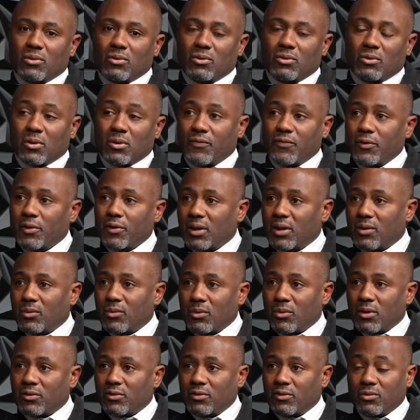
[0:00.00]
North Philly,
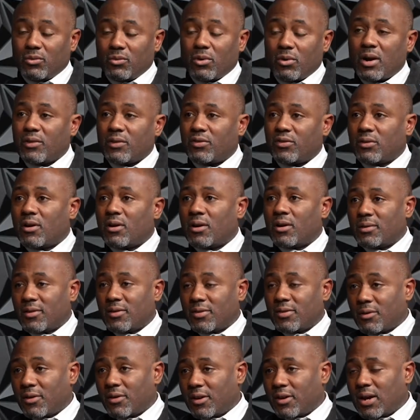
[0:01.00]
which is where I started, the
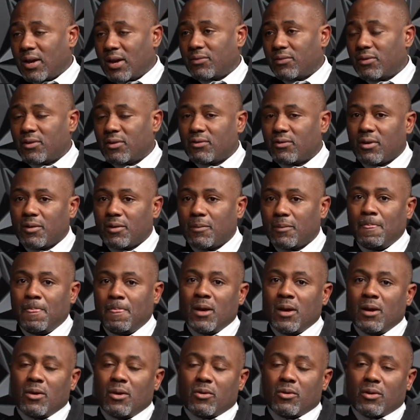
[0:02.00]
39th district,
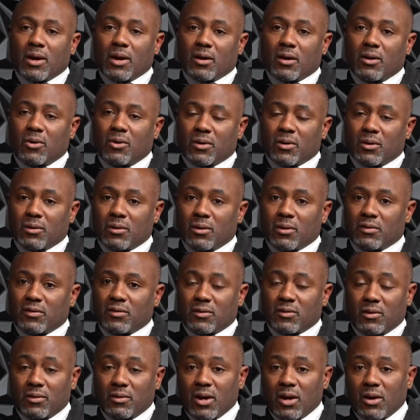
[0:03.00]
when I go into
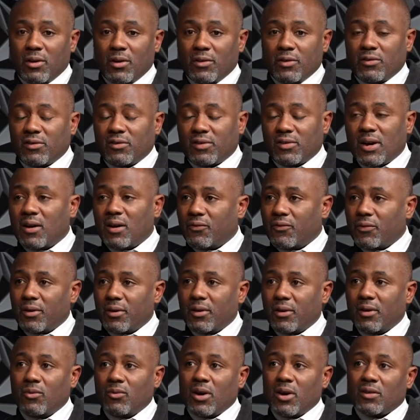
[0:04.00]
certain areas in South
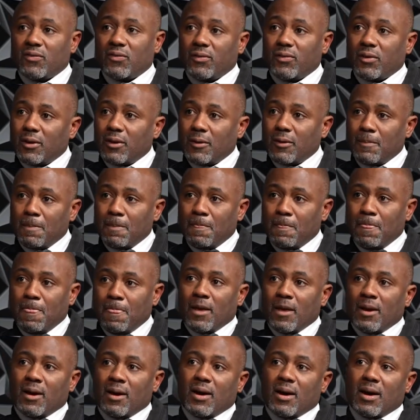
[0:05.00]
Philly or West Philly,
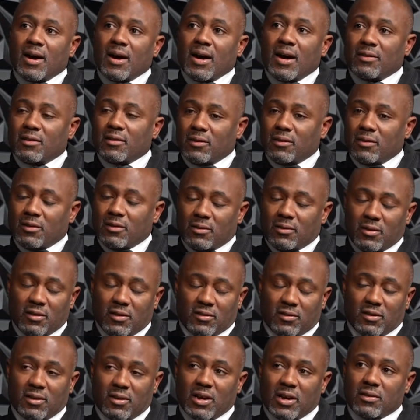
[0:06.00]
the
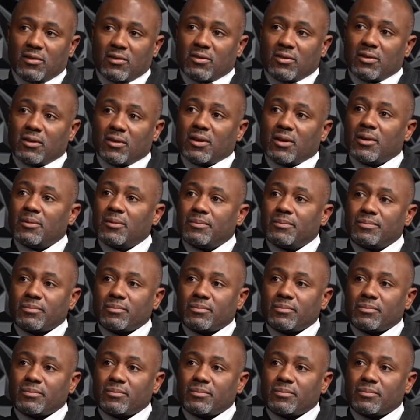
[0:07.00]
disconnect is clear.